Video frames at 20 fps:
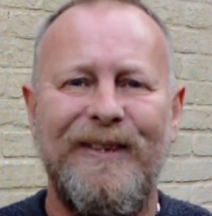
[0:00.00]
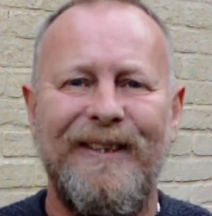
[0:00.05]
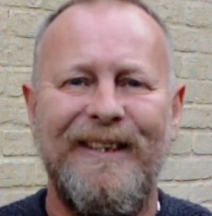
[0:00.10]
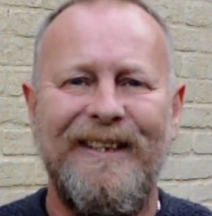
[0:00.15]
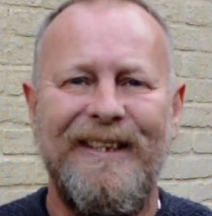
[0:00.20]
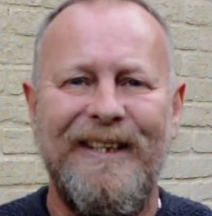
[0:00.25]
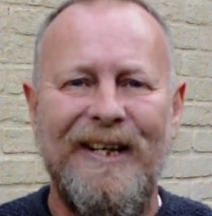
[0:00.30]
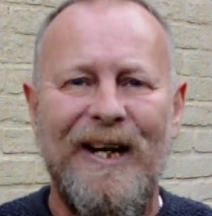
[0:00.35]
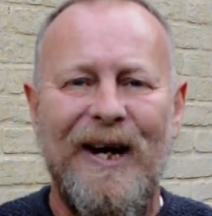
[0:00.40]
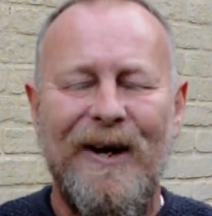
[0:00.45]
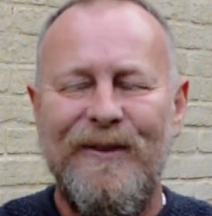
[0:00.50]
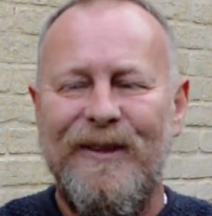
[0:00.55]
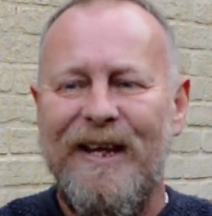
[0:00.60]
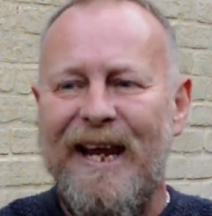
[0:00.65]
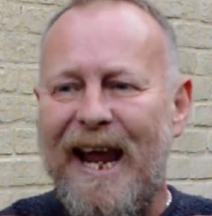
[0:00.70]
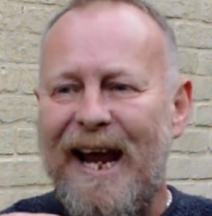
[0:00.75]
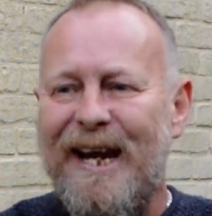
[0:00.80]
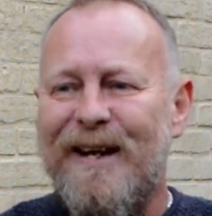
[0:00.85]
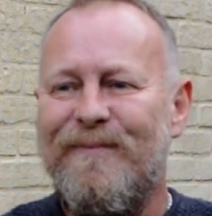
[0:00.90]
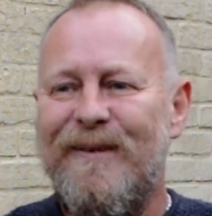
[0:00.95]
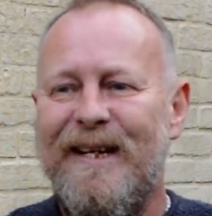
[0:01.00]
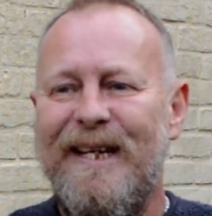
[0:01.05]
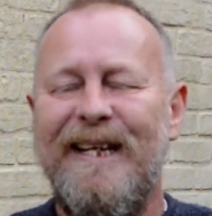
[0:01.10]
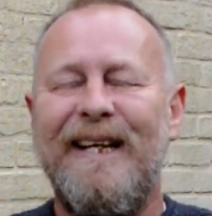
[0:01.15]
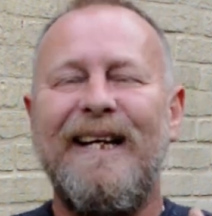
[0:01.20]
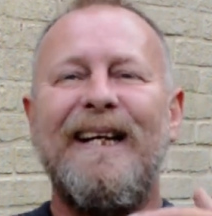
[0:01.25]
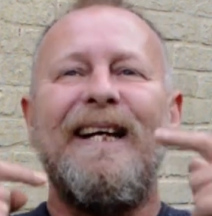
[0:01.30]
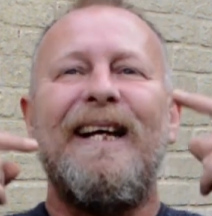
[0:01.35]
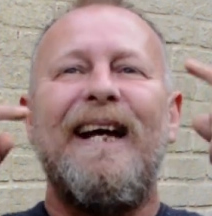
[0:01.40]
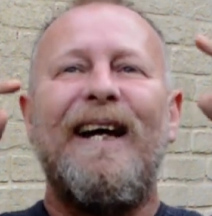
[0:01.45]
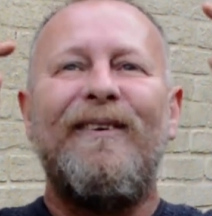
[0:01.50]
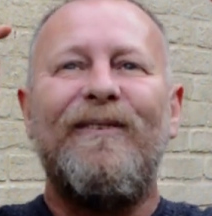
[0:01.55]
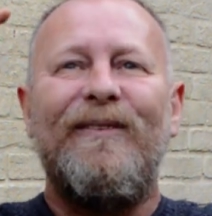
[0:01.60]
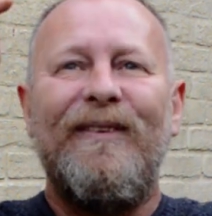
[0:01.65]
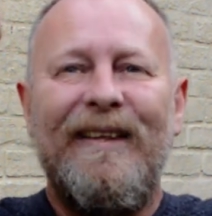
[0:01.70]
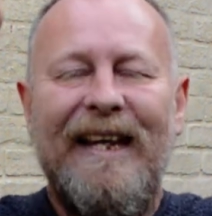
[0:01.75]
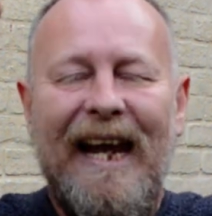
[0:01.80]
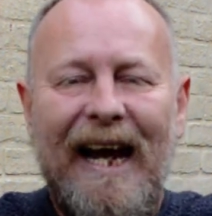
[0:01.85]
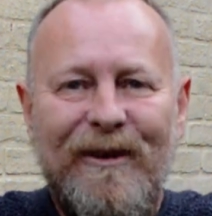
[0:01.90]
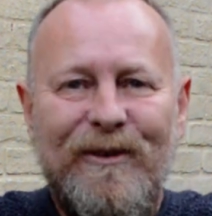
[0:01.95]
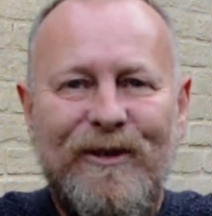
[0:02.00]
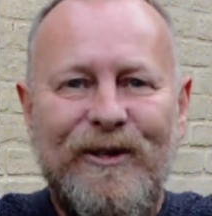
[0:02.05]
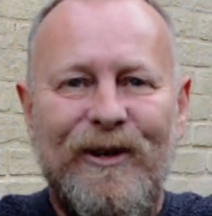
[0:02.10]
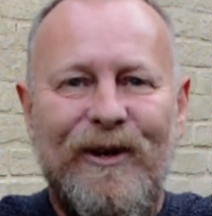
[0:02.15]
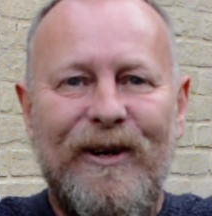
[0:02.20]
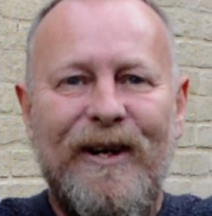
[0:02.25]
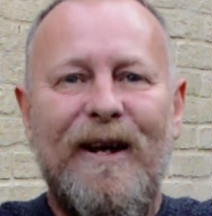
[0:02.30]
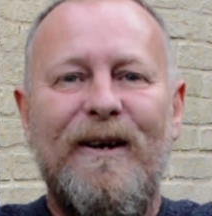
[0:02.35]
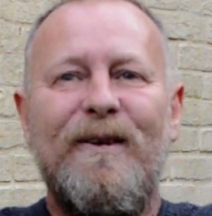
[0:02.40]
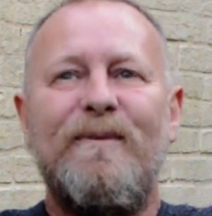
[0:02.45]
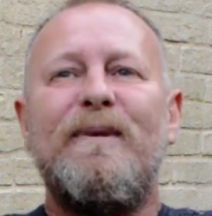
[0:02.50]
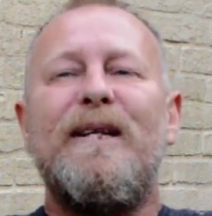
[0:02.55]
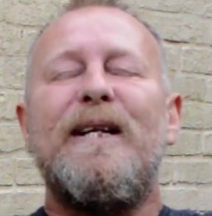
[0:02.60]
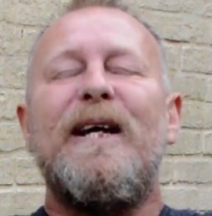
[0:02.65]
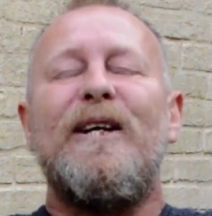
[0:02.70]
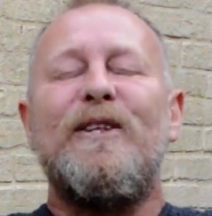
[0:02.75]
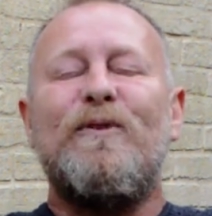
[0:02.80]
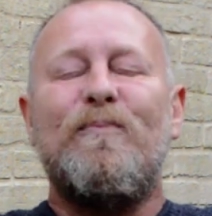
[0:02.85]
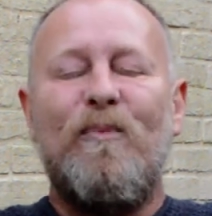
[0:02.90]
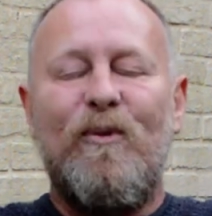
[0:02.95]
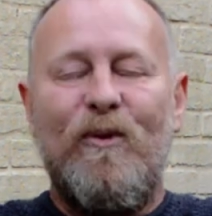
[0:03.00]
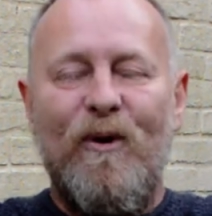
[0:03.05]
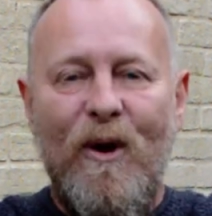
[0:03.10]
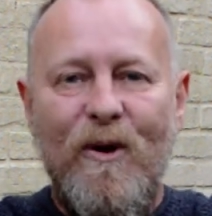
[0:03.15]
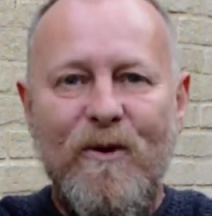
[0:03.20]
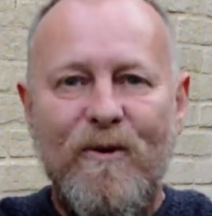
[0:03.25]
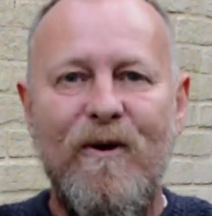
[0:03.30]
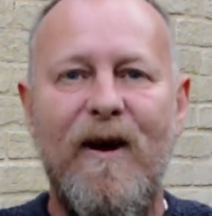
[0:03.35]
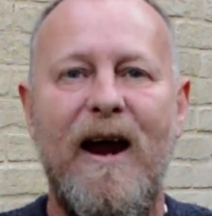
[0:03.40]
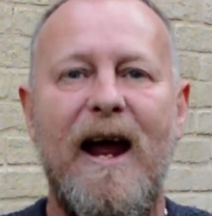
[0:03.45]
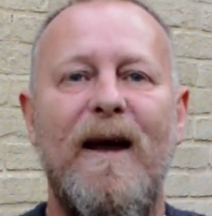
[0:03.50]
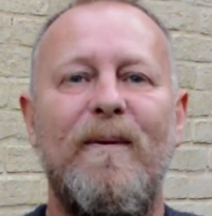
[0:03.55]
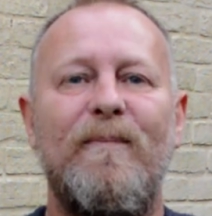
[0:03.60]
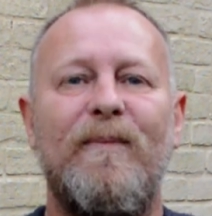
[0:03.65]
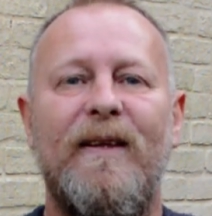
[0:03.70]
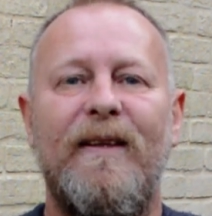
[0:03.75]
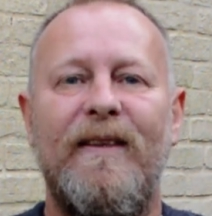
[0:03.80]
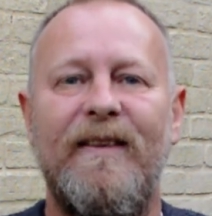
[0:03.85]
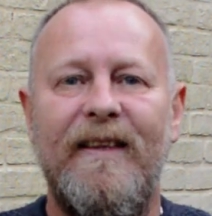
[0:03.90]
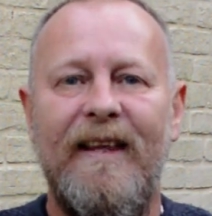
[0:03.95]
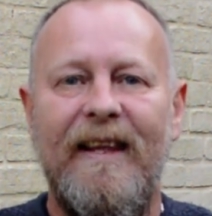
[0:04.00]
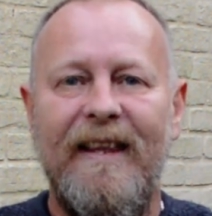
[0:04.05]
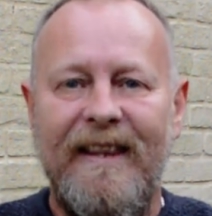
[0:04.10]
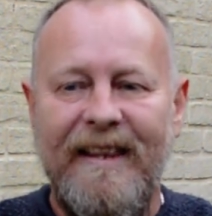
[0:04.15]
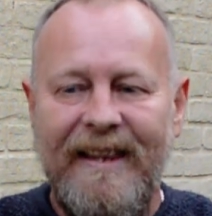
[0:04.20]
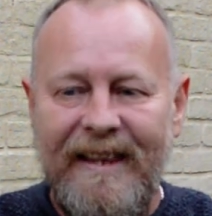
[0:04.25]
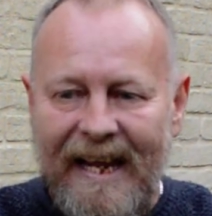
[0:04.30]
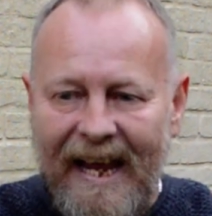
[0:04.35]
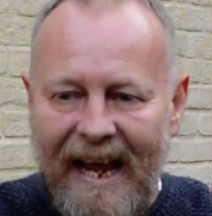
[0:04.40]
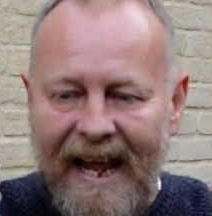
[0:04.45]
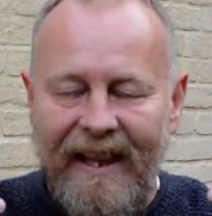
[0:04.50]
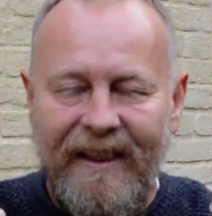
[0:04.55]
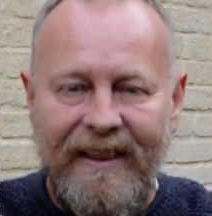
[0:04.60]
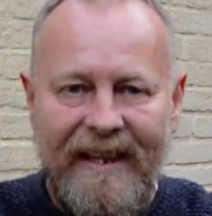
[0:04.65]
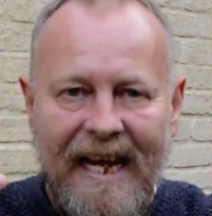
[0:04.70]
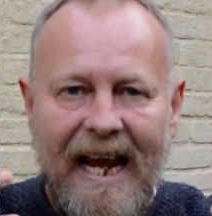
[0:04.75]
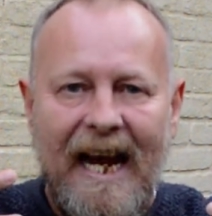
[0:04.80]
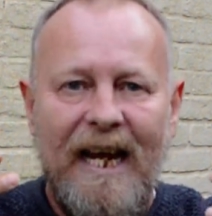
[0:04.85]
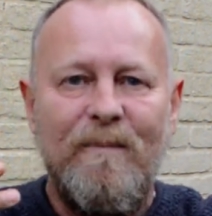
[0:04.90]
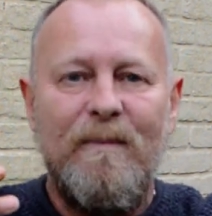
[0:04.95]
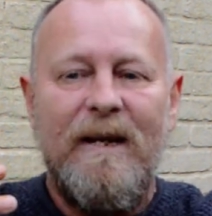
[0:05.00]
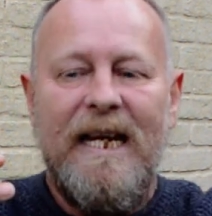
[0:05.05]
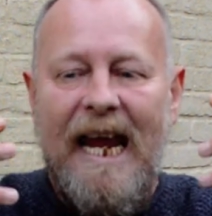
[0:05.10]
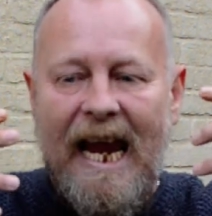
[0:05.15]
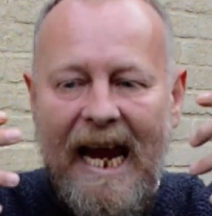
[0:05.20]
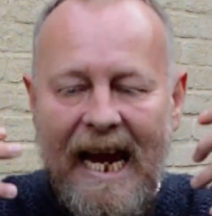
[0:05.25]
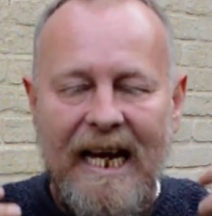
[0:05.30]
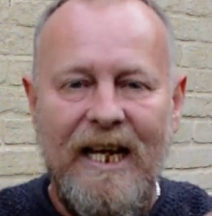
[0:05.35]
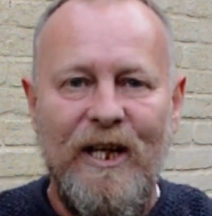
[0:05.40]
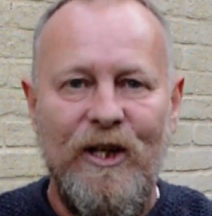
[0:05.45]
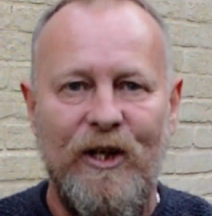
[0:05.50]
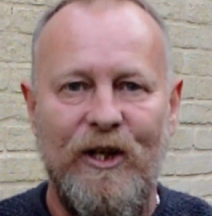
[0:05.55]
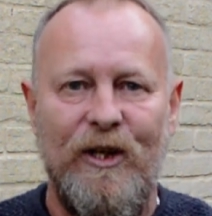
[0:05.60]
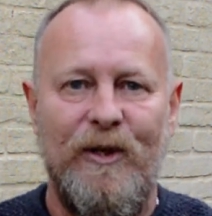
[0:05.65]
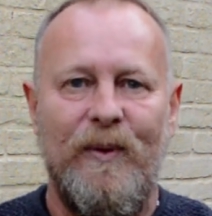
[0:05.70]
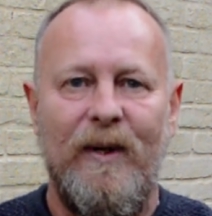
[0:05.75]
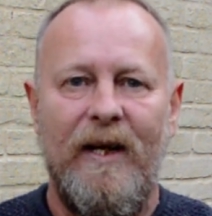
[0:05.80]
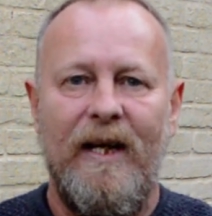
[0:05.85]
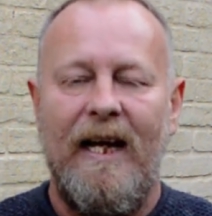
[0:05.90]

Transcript: You know, the enemy, the outside enemy, has programmed the enemy in you,